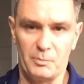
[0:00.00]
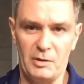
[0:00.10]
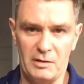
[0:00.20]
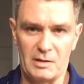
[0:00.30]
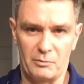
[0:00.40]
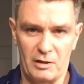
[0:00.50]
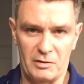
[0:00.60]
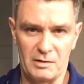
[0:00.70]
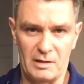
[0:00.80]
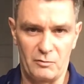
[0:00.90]
big
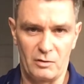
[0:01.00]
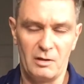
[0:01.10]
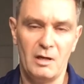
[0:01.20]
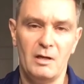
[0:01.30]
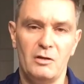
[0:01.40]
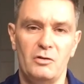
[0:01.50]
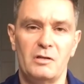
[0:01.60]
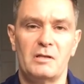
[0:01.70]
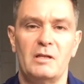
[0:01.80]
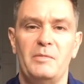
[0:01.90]
separation, etc. You
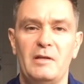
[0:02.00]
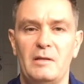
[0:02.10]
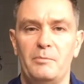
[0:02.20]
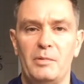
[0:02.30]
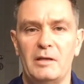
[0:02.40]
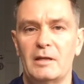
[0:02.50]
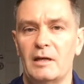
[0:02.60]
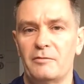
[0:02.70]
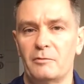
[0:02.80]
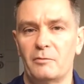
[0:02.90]
just need to be
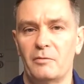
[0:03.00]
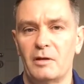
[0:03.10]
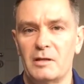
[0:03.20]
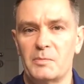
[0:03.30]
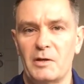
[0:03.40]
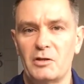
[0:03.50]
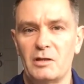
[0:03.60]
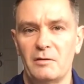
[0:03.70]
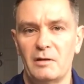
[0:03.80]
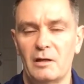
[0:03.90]
careful,
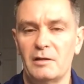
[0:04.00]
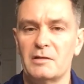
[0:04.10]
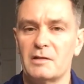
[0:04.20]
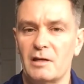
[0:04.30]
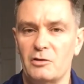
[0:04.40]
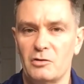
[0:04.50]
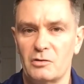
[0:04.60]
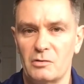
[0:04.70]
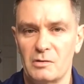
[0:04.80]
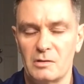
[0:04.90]
especially in early stages,
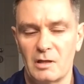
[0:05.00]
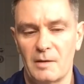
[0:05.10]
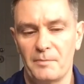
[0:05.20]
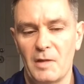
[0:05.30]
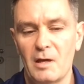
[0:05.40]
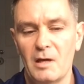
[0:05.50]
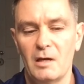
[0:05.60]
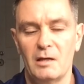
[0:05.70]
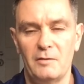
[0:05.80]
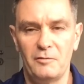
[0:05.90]
because
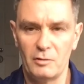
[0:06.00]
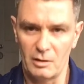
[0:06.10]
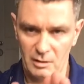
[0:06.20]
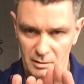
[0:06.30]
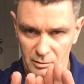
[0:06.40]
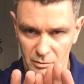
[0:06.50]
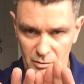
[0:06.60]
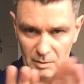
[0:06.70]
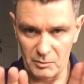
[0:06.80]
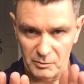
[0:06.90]
if you've got
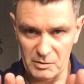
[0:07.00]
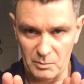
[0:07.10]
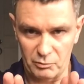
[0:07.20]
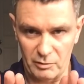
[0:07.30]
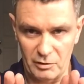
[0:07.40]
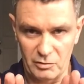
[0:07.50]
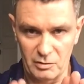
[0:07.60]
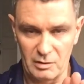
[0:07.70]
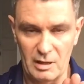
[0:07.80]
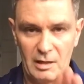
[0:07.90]
good abdominal
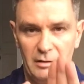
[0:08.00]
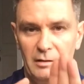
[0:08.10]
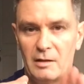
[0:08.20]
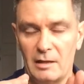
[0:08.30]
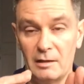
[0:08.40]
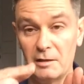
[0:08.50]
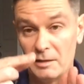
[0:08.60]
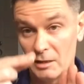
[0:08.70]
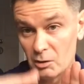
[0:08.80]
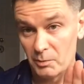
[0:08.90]
separation and that
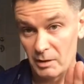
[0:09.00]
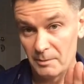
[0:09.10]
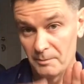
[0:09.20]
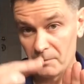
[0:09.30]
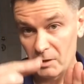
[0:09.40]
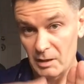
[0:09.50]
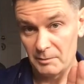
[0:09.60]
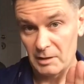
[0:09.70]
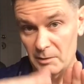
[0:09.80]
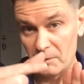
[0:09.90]
linear elbow
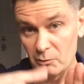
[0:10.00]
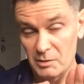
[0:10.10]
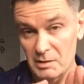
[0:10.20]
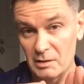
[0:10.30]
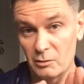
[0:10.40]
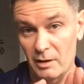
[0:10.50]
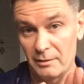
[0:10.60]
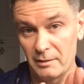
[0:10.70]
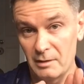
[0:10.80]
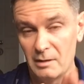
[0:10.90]
down the middle is quite
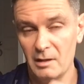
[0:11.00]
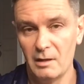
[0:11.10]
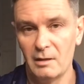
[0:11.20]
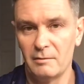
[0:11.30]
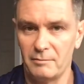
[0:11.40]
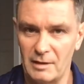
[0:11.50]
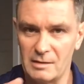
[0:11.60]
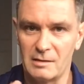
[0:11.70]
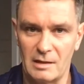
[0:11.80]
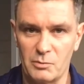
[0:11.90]
thin,
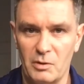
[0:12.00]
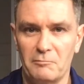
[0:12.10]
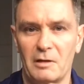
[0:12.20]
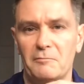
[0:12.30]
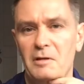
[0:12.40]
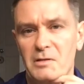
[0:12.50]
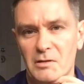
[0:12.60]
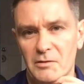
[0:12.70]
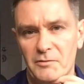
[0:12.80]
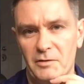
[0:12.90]
that's when you run the risk
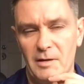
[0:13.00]
of